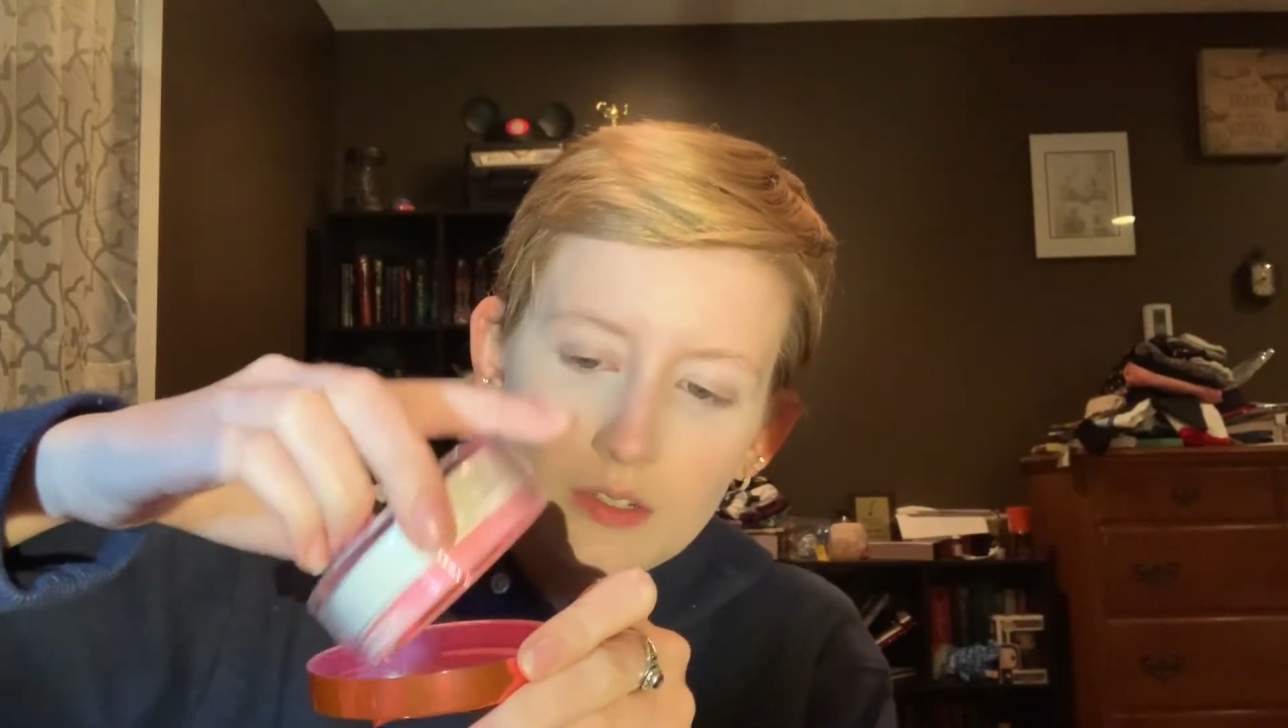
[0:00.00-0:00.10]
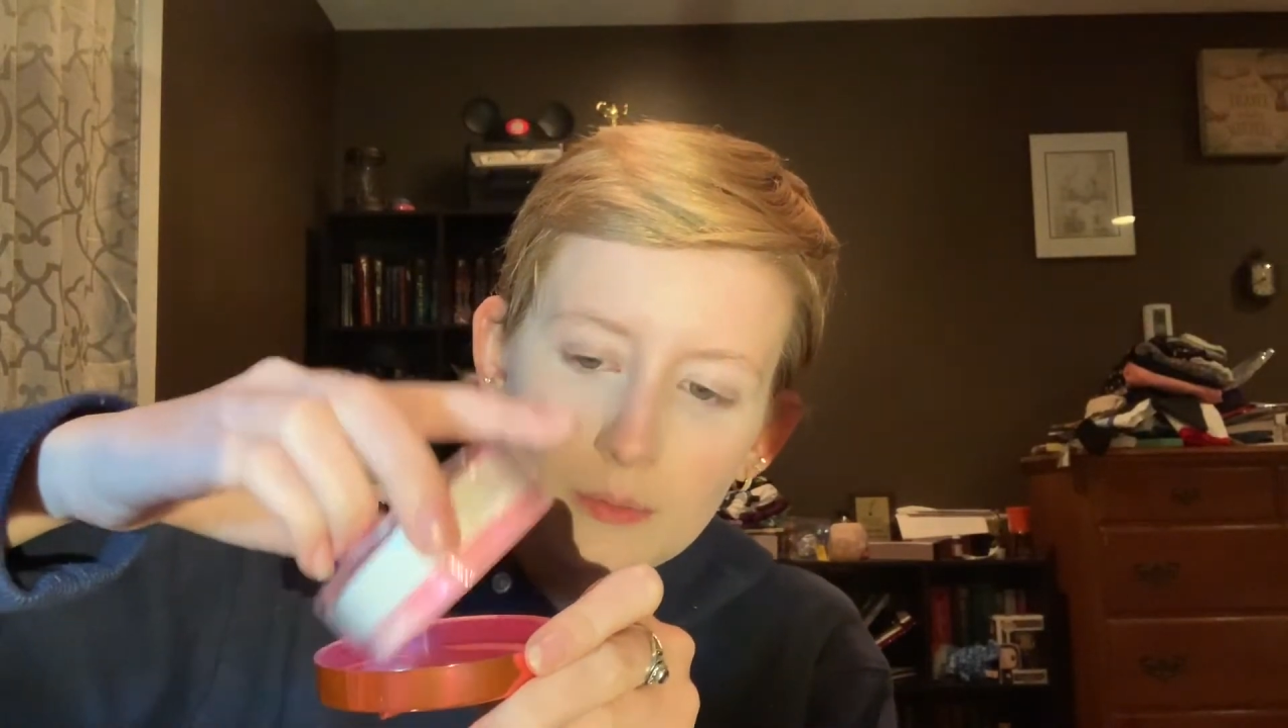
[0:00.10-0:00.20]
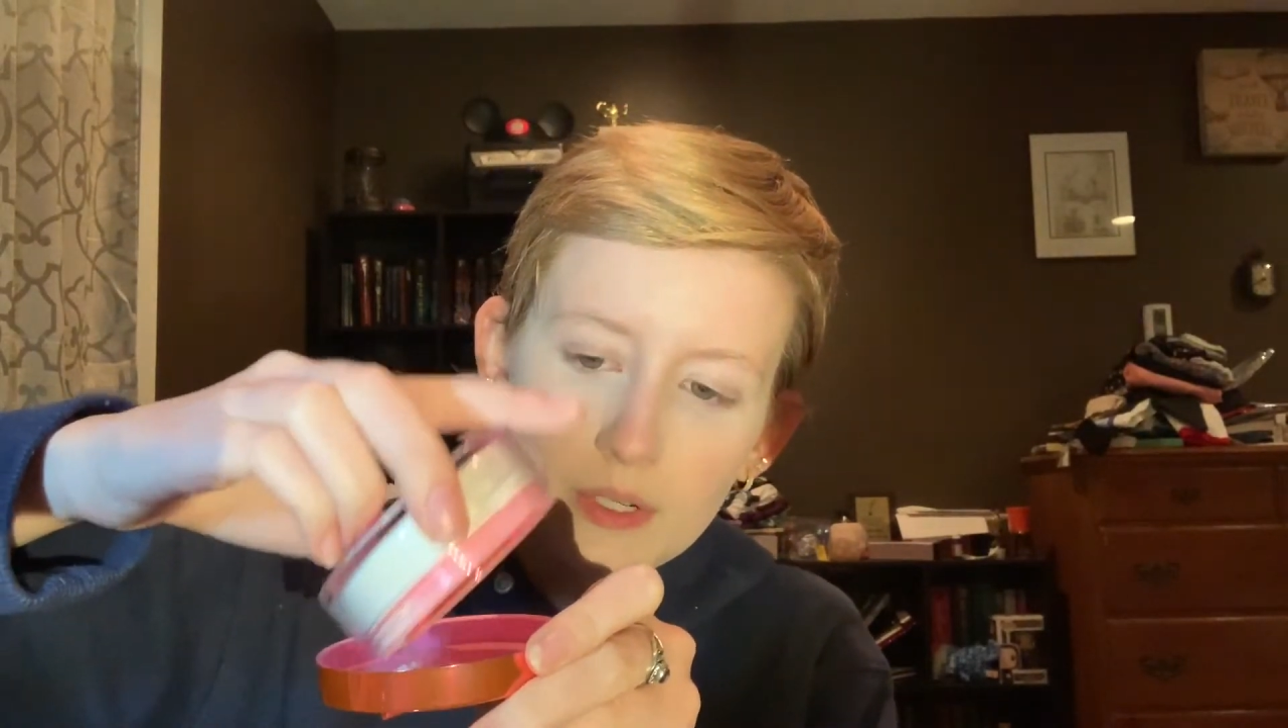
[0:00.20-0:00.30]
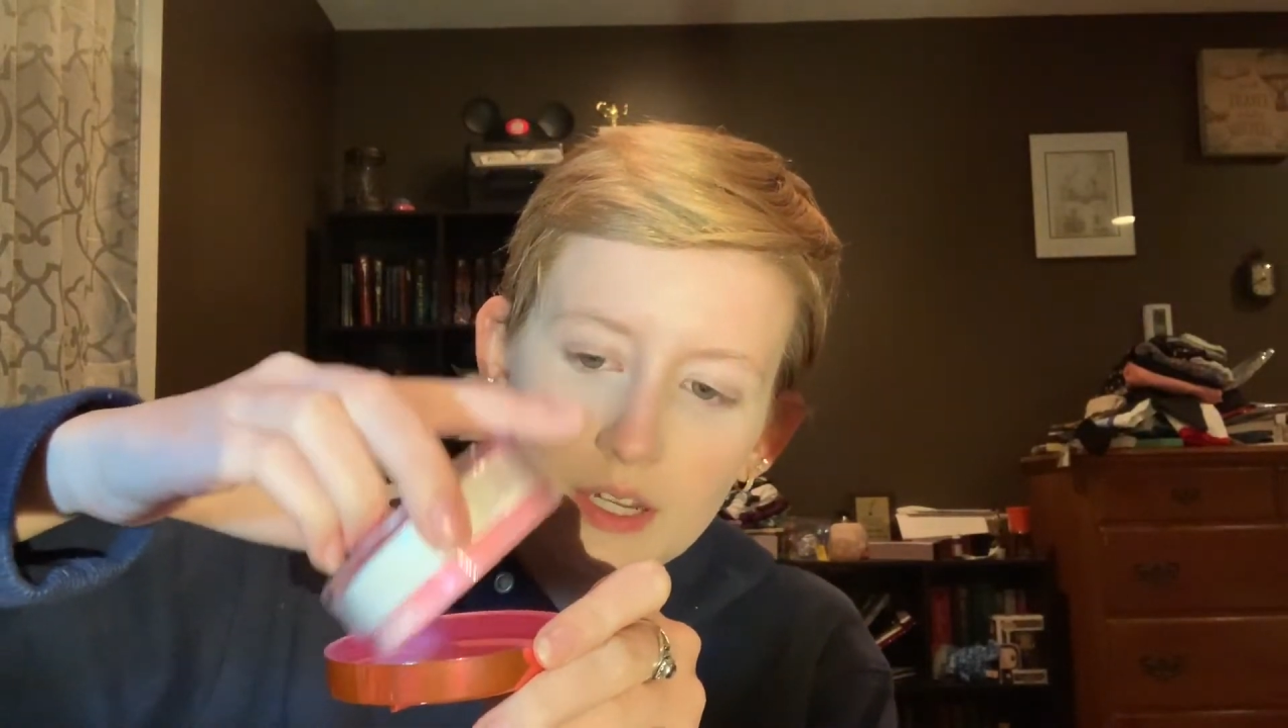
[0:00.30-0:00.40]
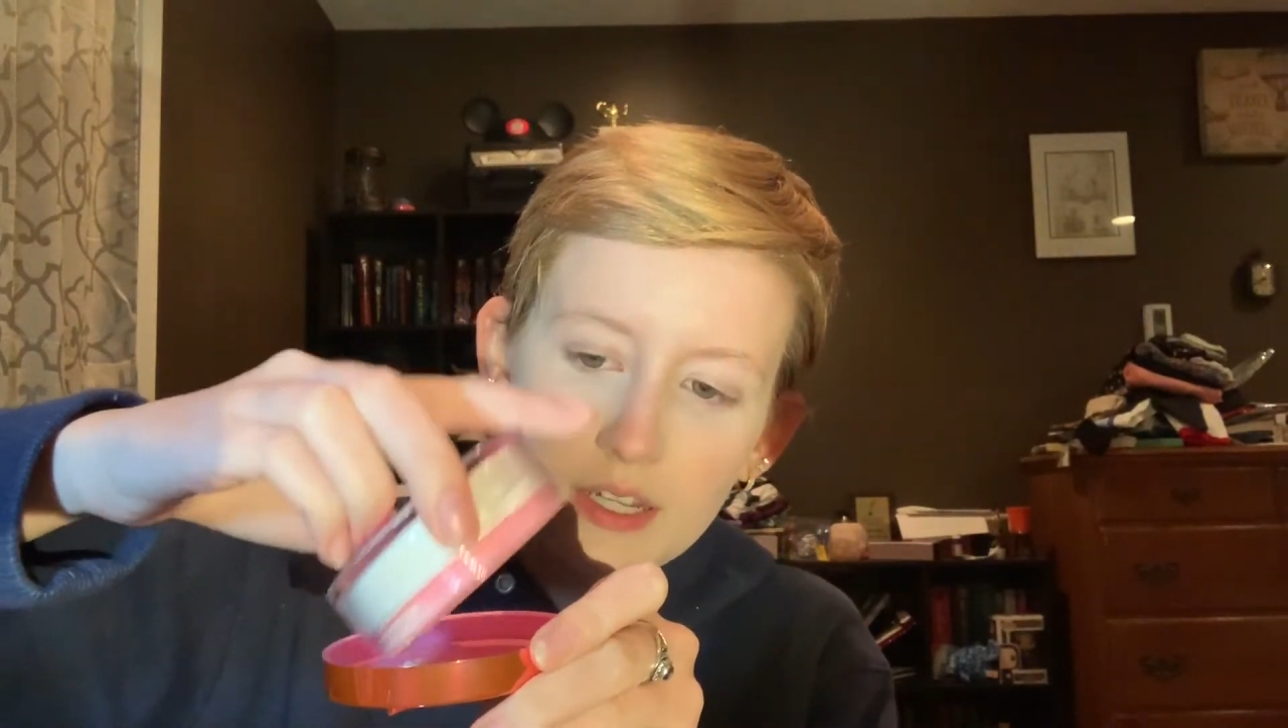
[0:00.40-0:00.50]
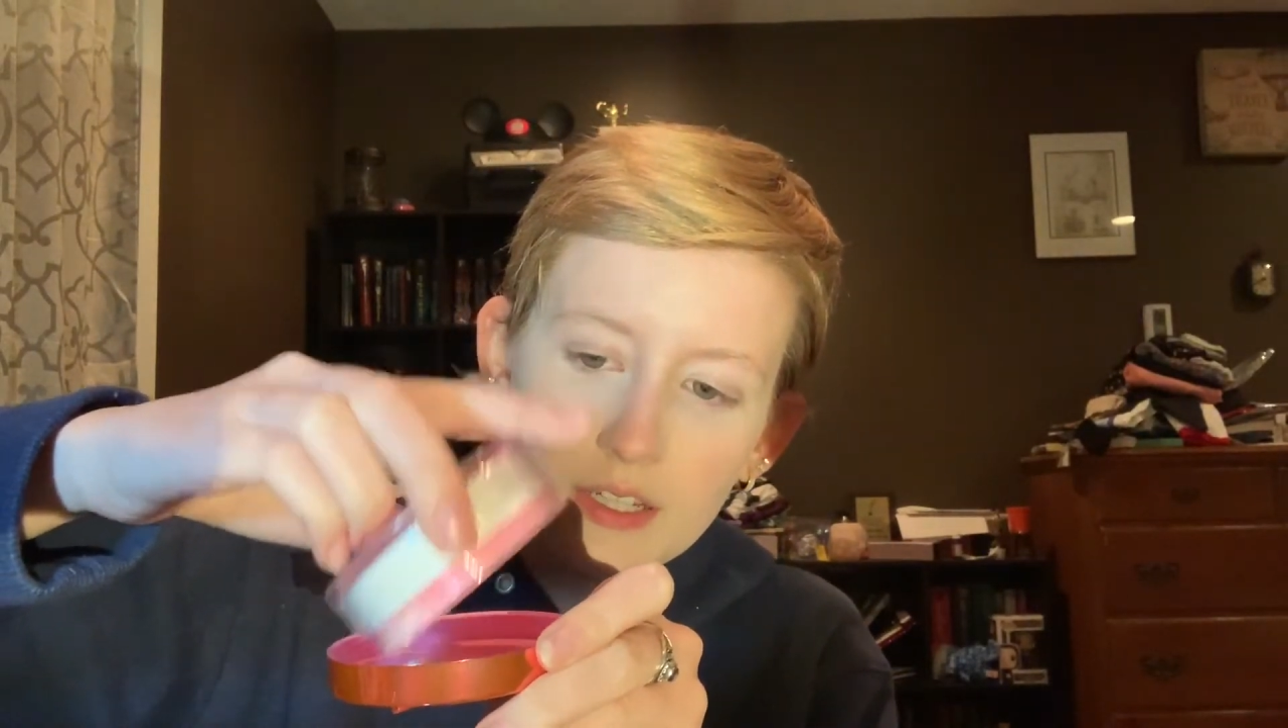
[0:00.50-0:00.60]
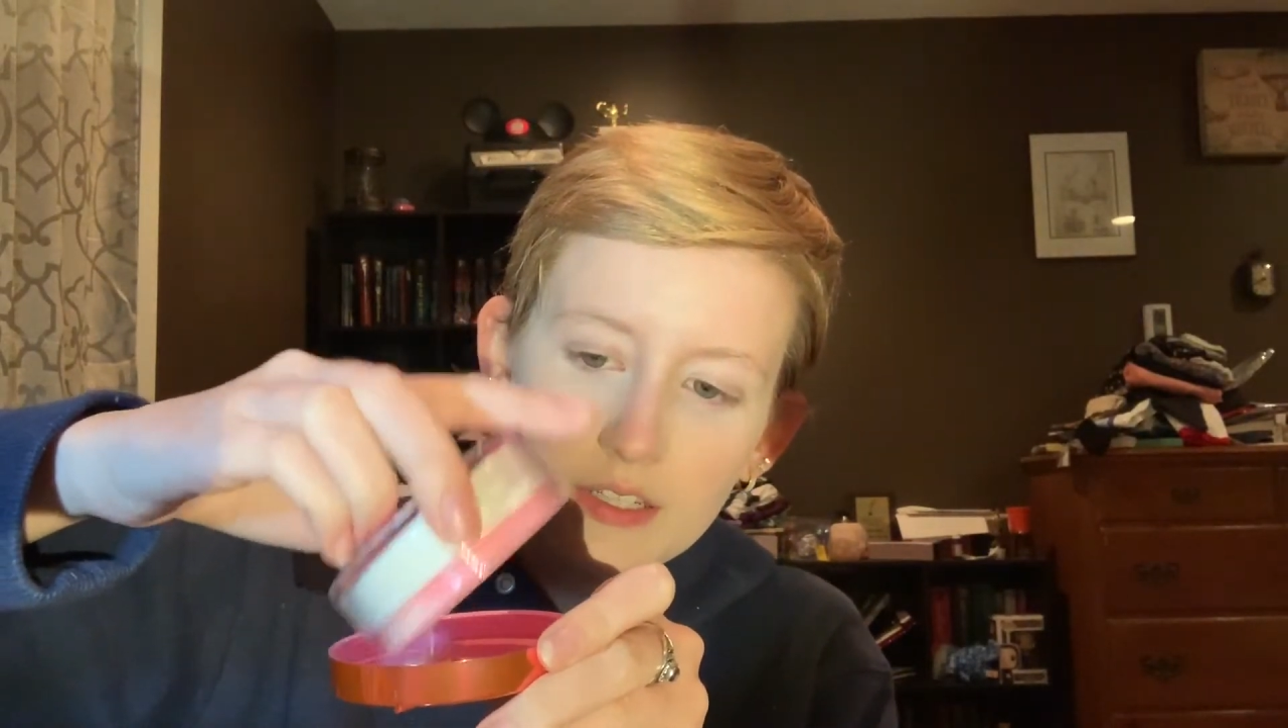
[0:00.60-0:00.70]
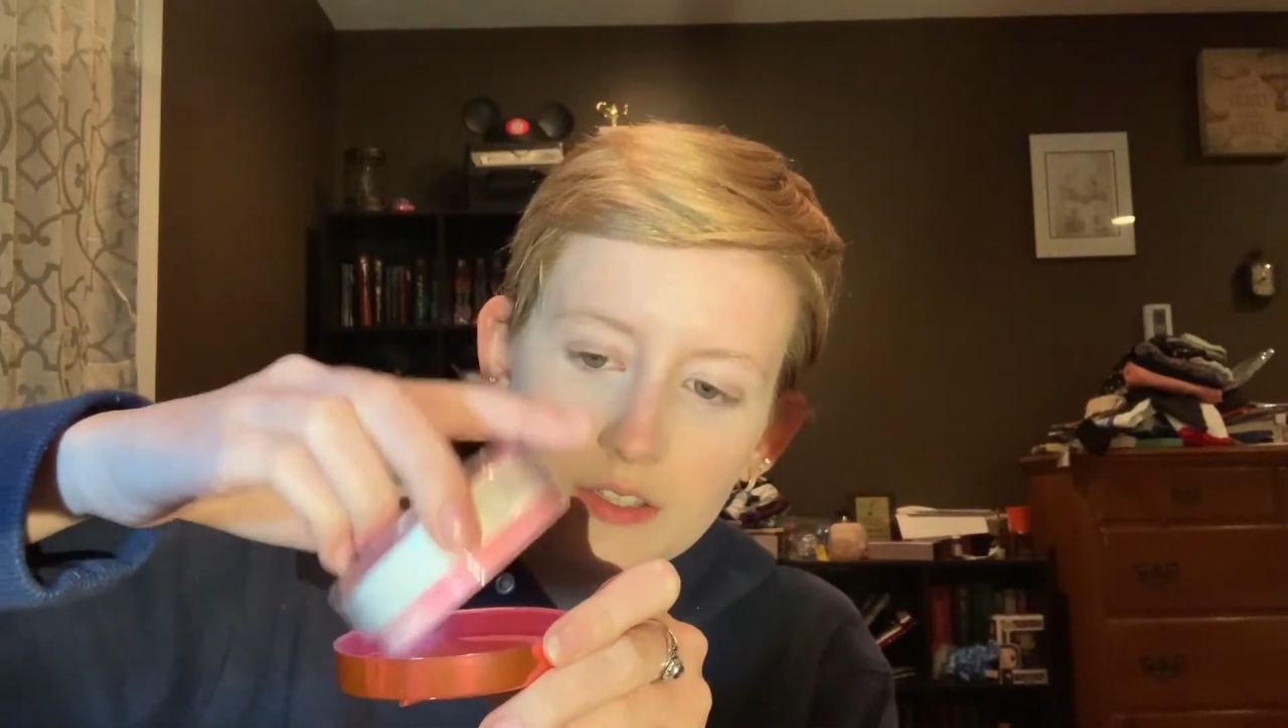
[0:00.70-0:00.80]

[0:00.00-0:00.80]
what I like